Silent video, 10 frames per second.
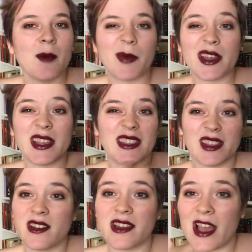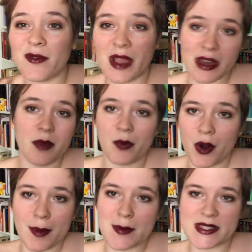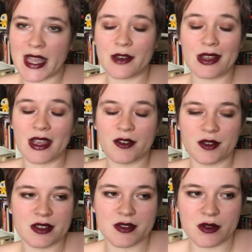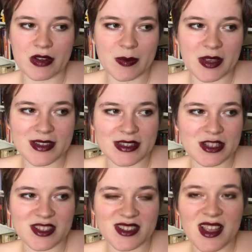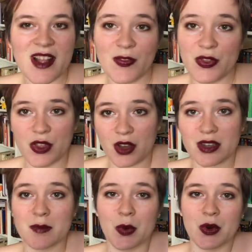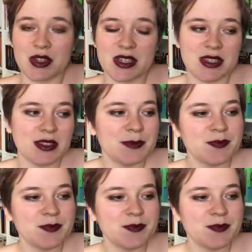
but I didn't have any problems getting into the story because it's just not important.